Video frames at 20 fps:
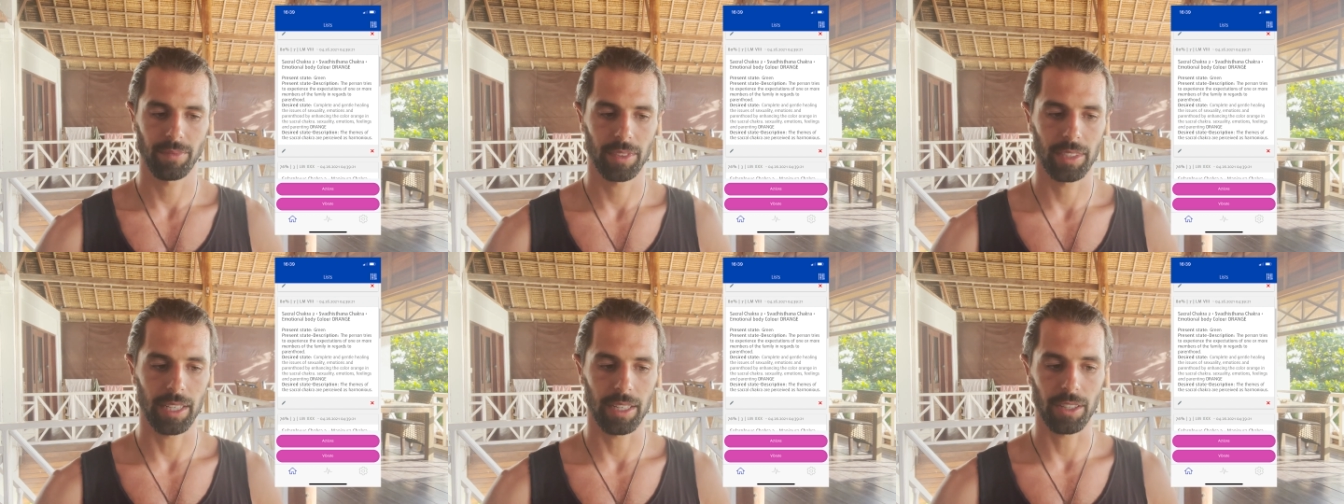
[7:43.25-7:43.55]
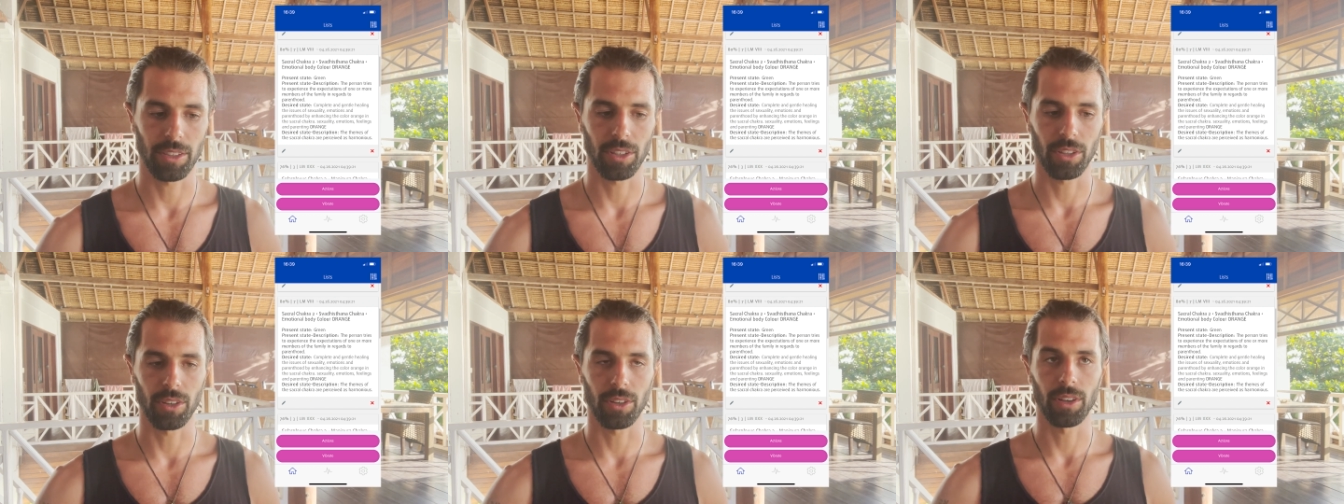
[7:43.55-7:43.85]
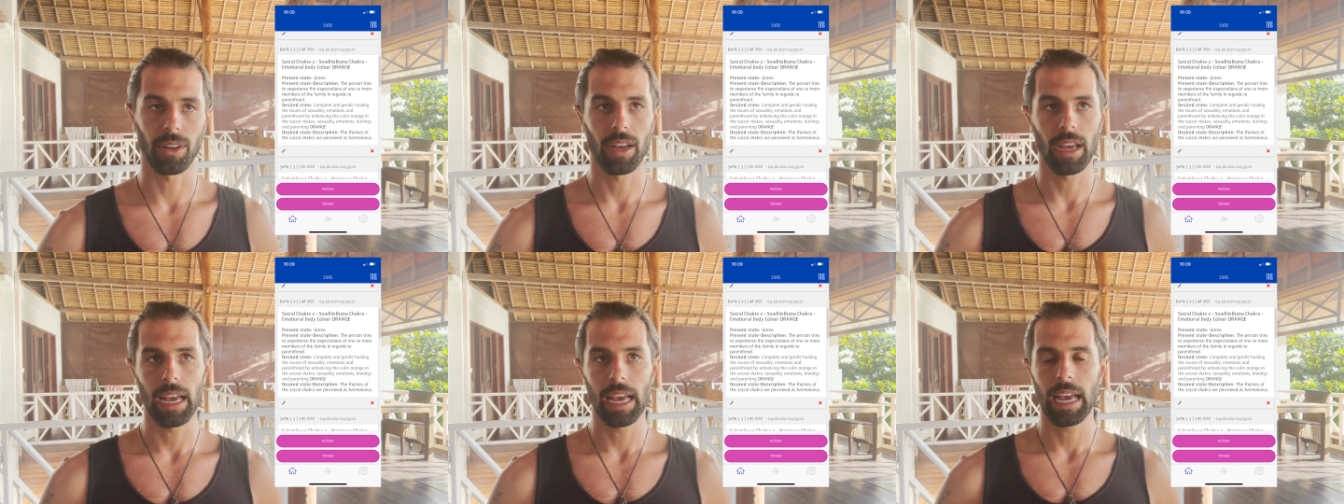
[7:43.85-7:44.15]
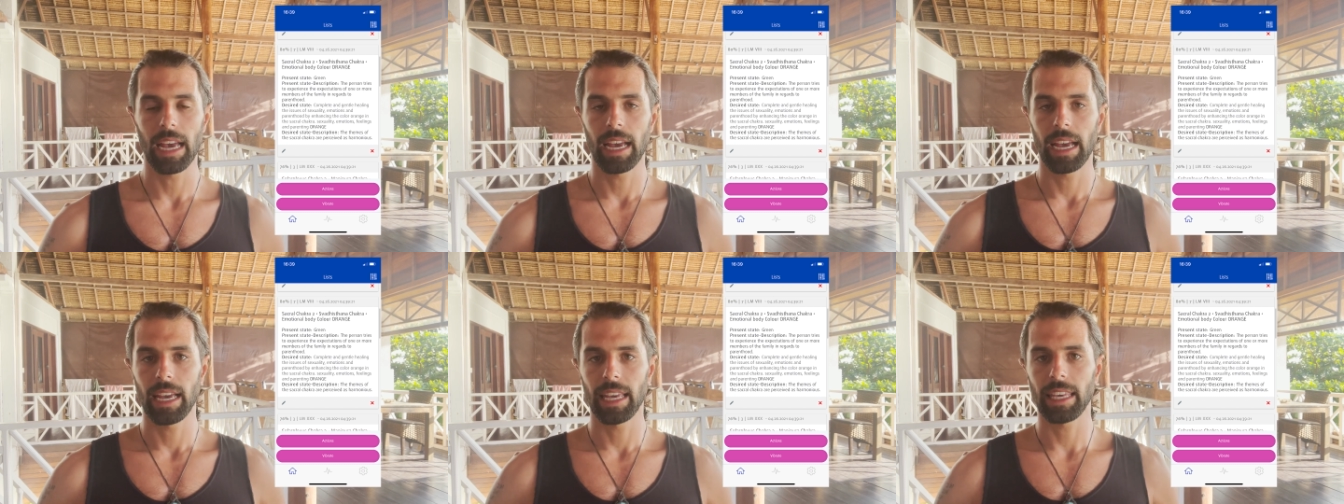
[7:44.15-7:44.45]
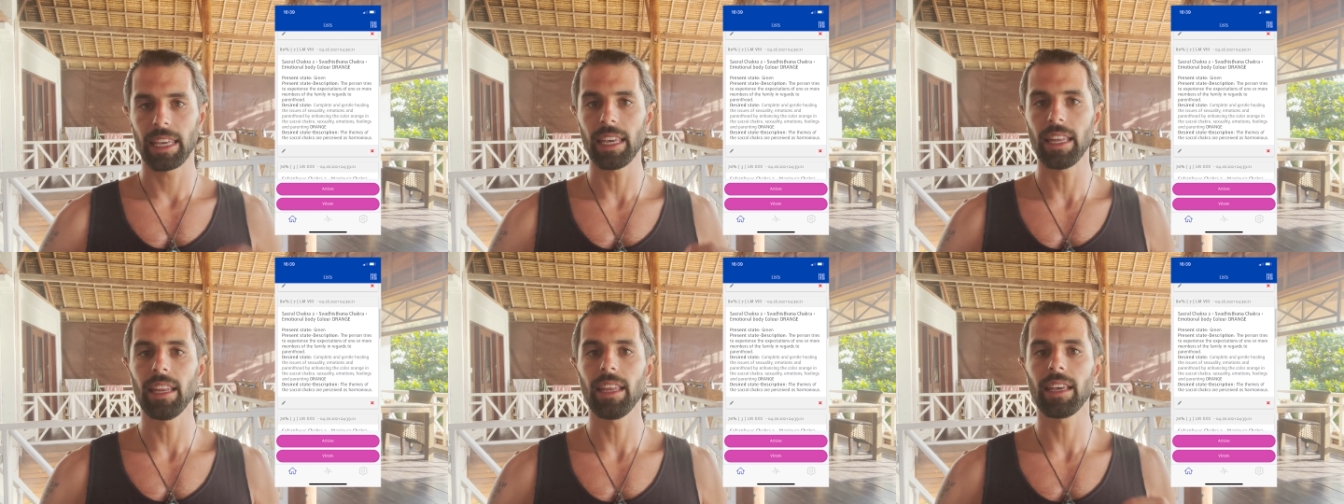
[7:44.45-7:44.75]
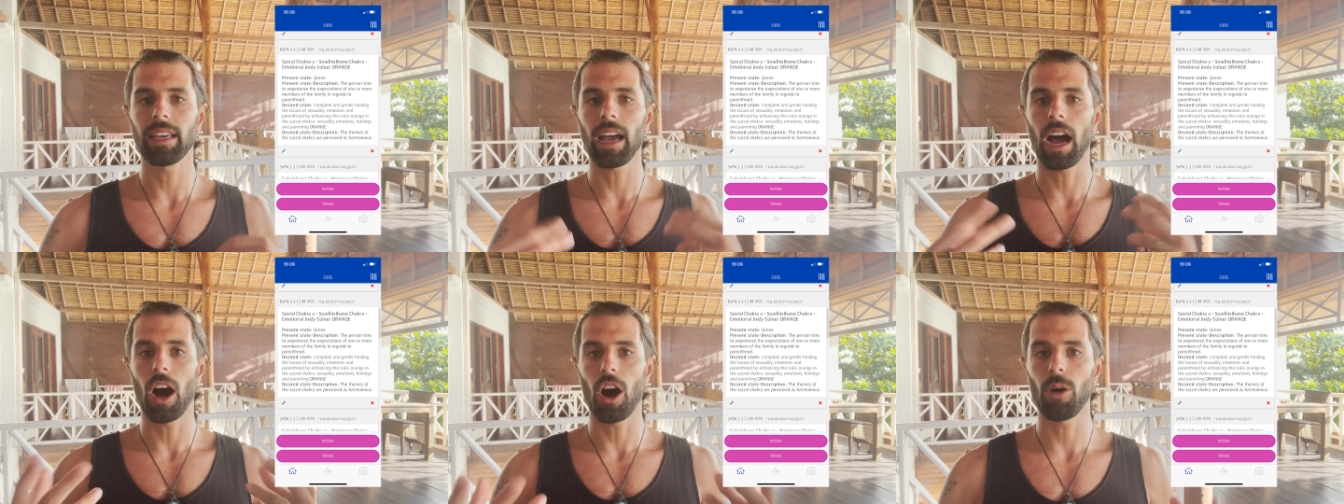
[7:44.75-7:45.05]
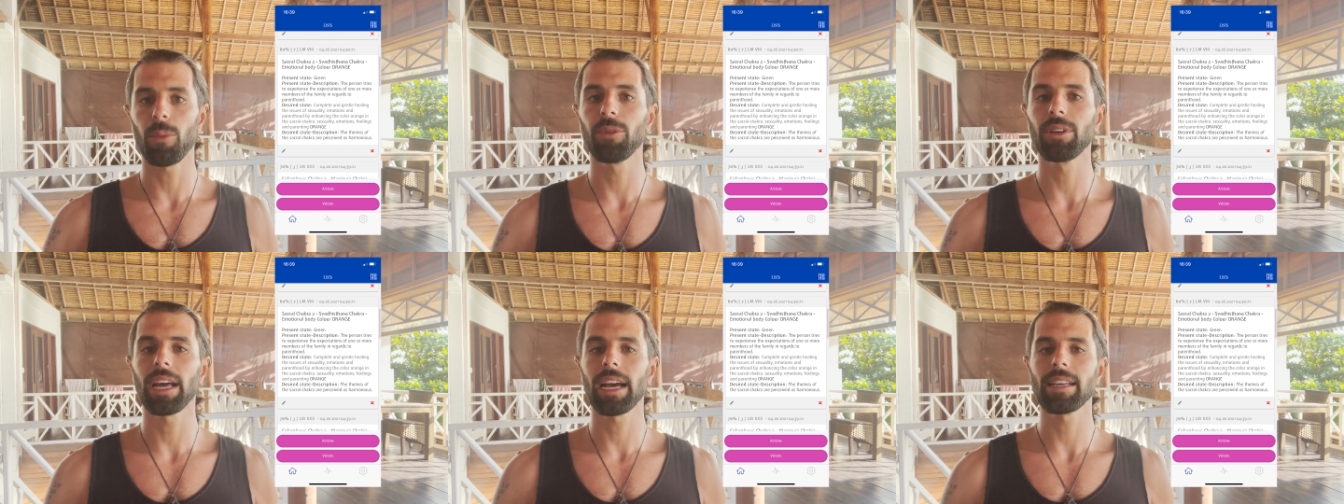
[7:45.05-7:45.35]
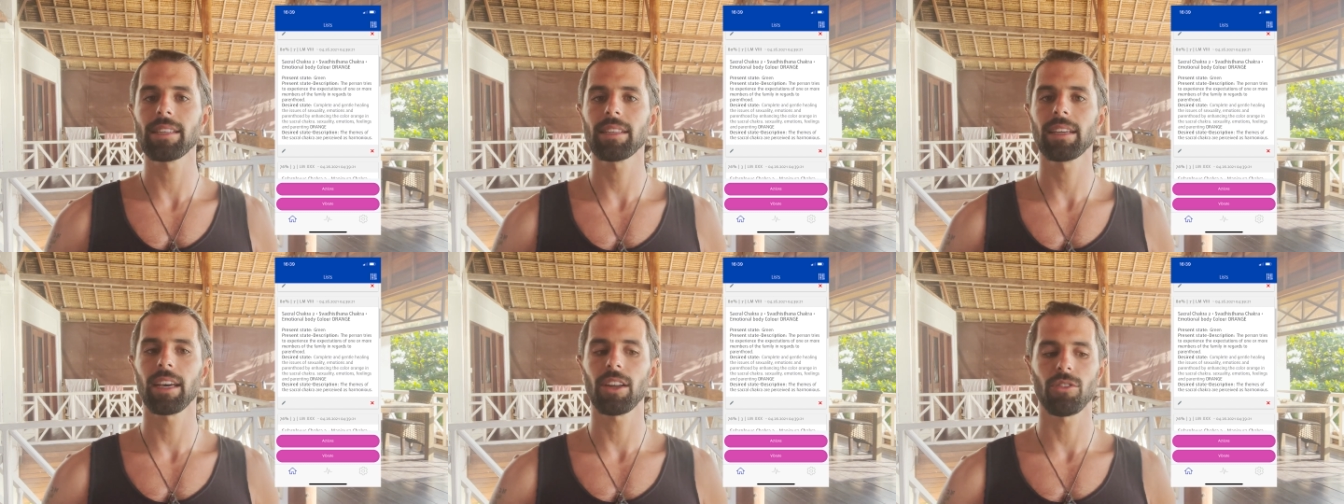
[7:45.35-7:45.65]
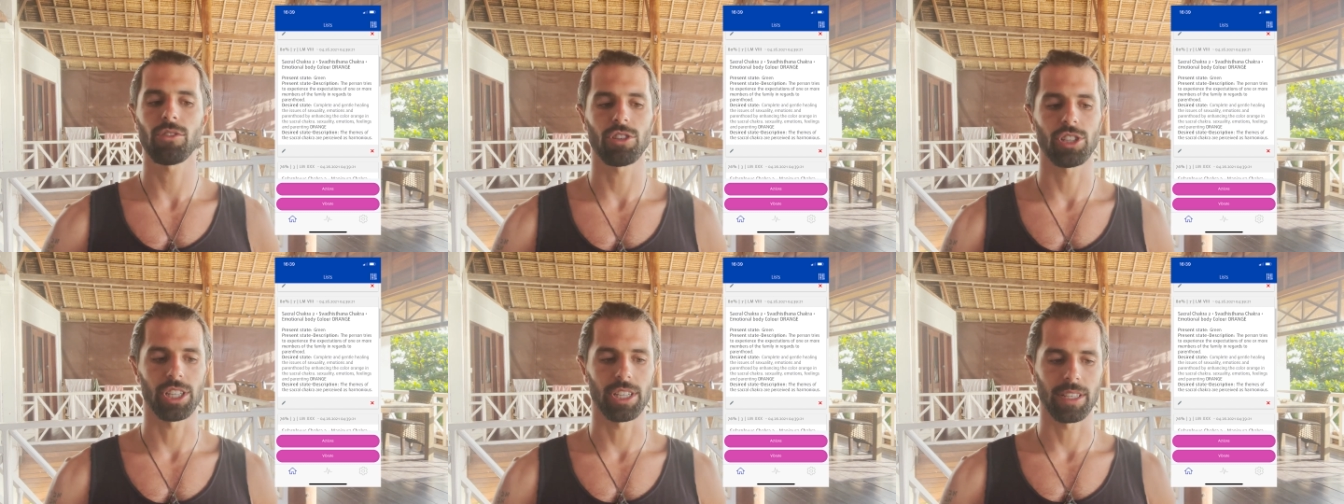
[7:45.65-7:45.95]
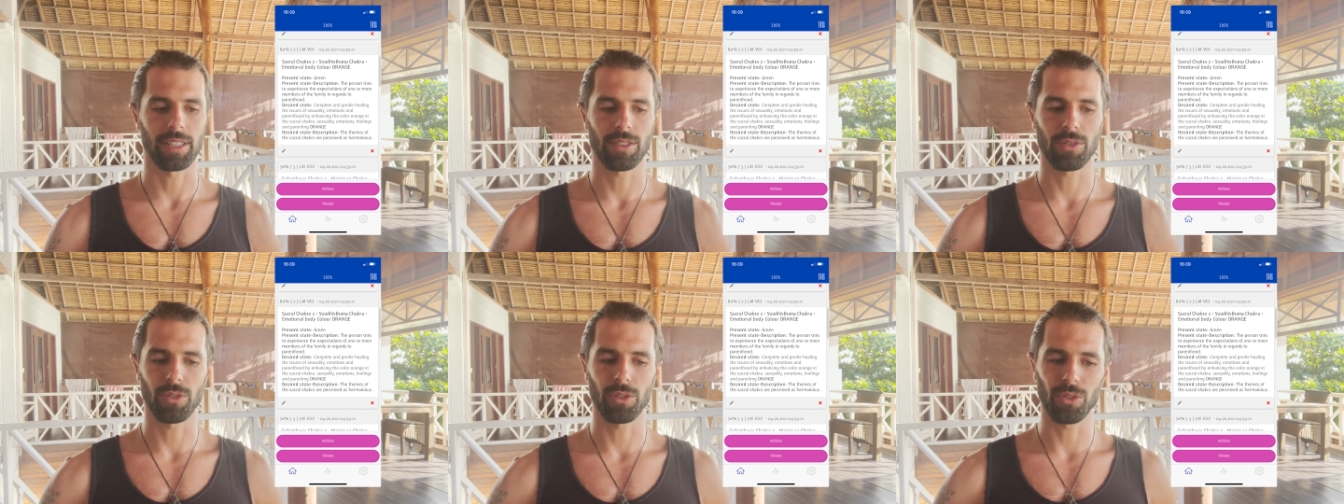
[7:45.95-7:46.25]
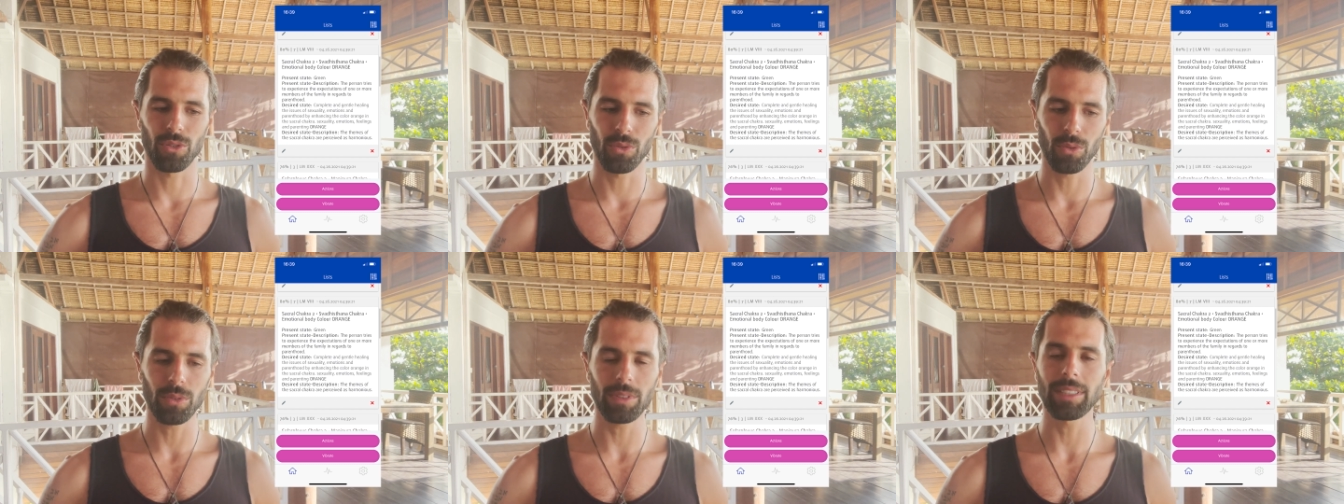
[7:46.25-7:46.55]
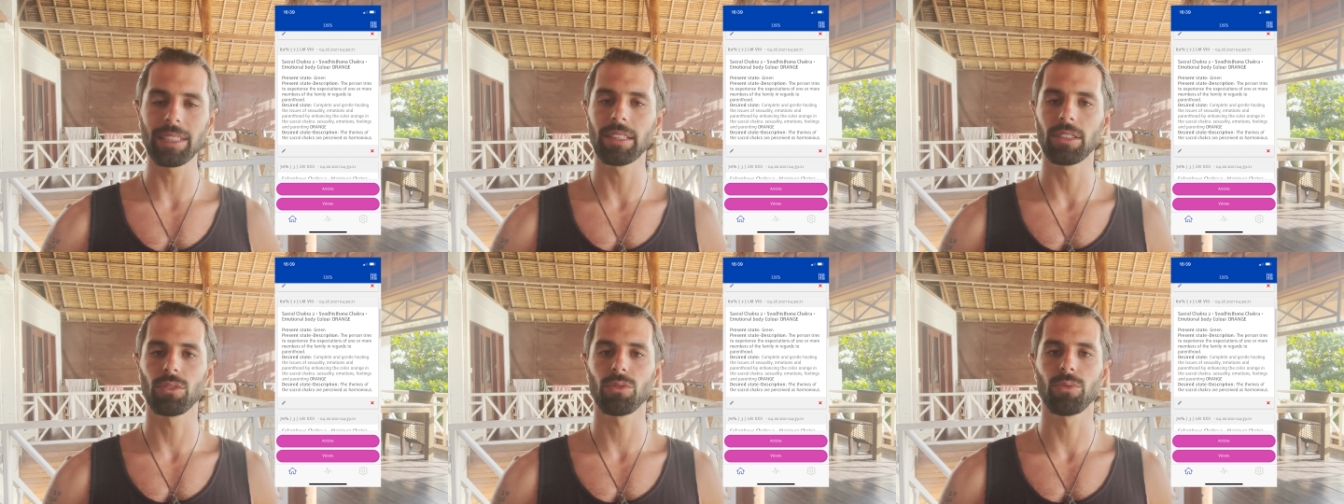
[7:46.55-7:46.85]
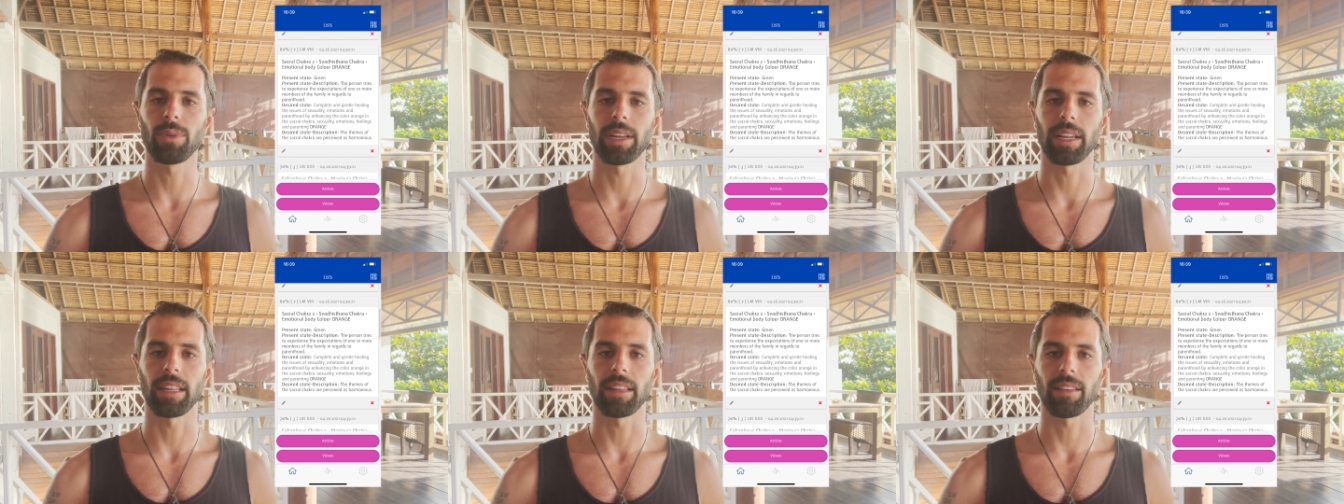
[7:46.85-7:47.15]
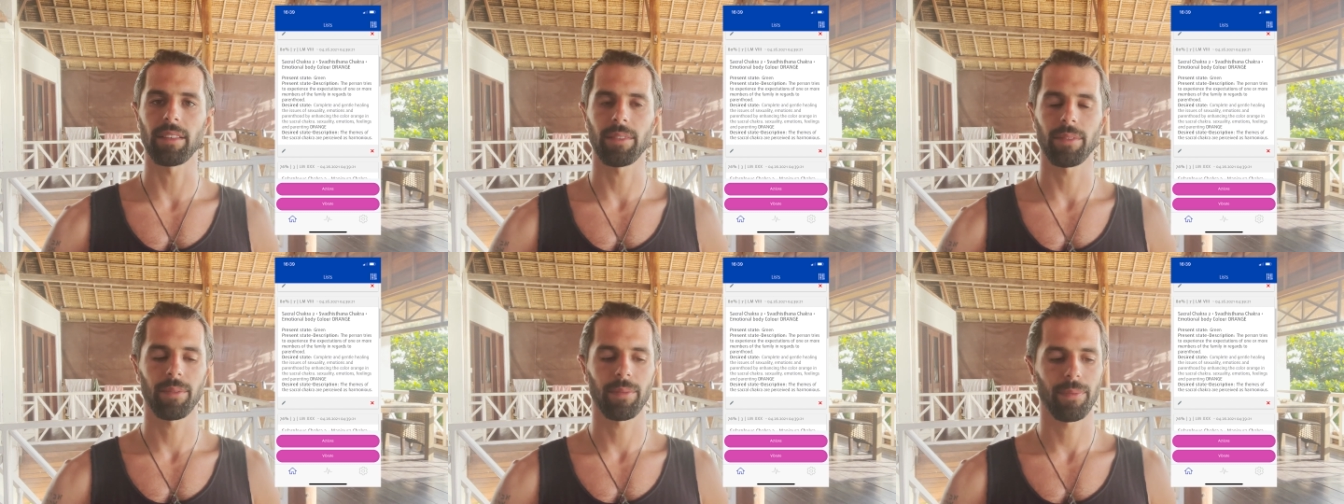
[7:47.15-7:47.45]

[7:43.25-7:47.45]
They are the healing, harmonizing energy, so you don't need to read it.